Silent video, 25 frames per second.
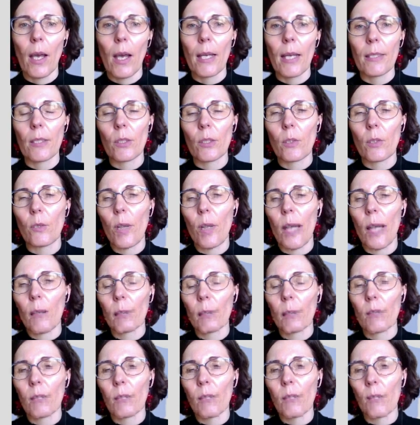are
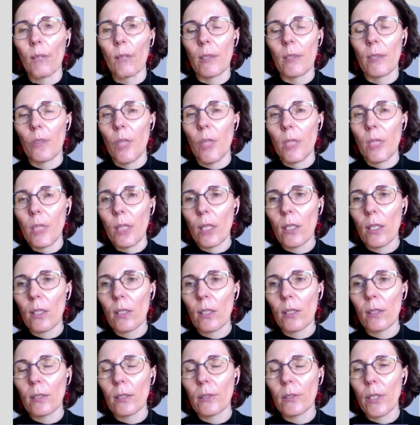described in
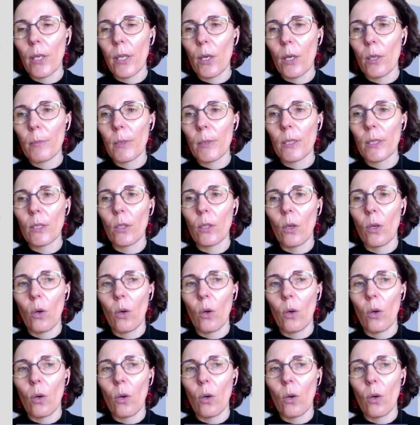general terms